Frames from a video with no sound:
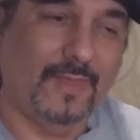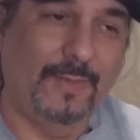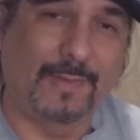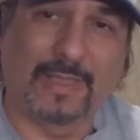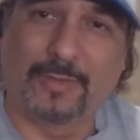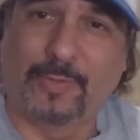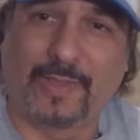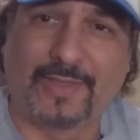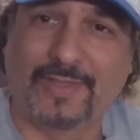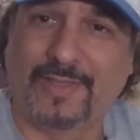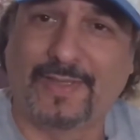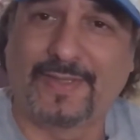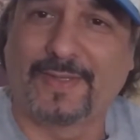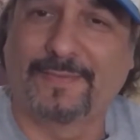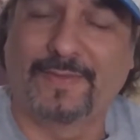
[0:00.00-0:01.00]
My question
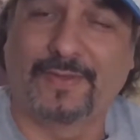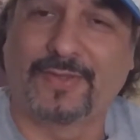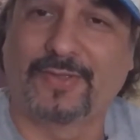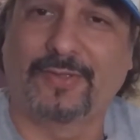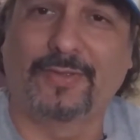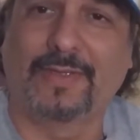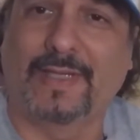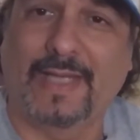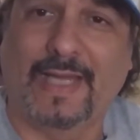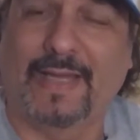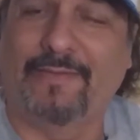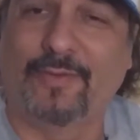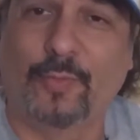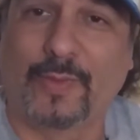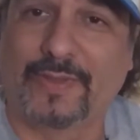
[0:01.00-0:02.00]
is, if you're still going to
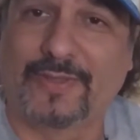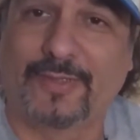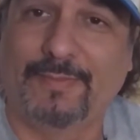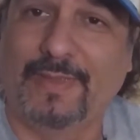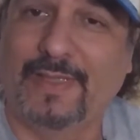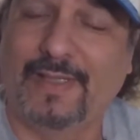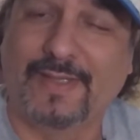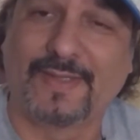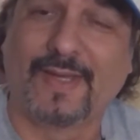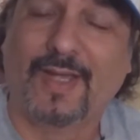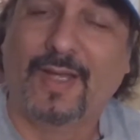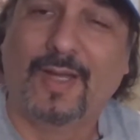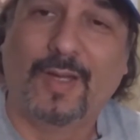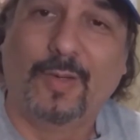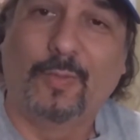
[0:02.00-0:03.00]
have the winter meetings,
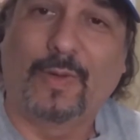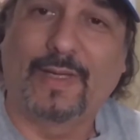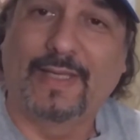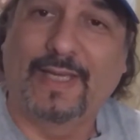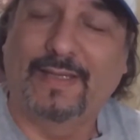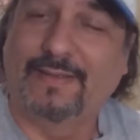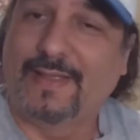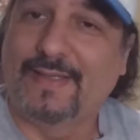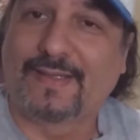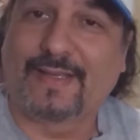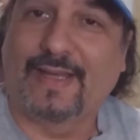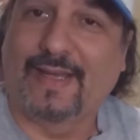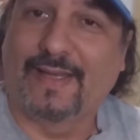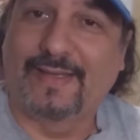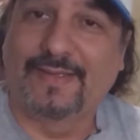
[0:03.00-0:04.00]
why can't these
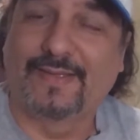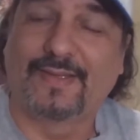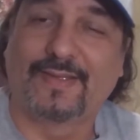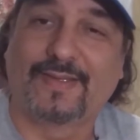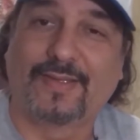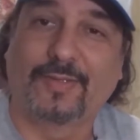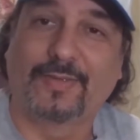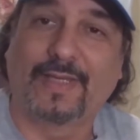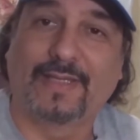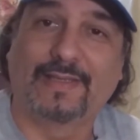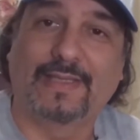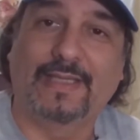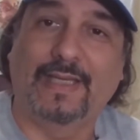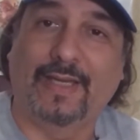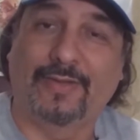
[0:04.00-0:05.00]
guys still get
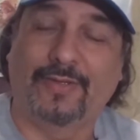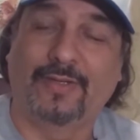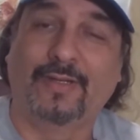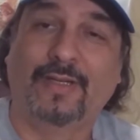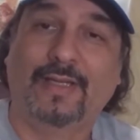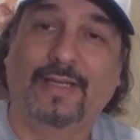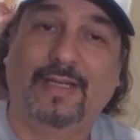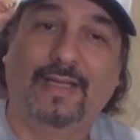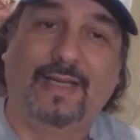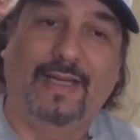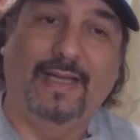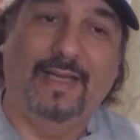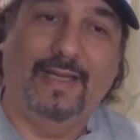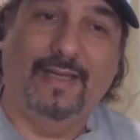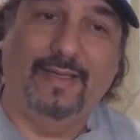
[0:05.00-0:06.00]
together
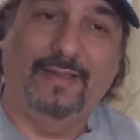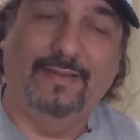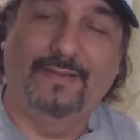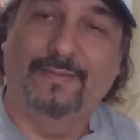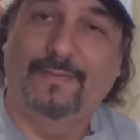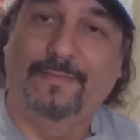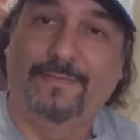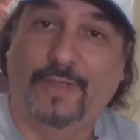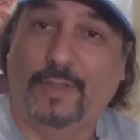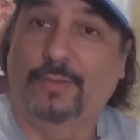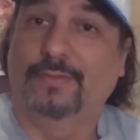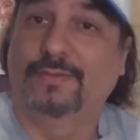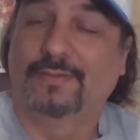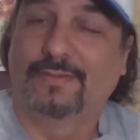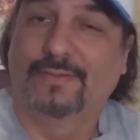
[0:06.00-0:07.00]
and
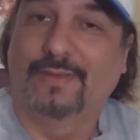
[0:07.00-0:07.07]
vote?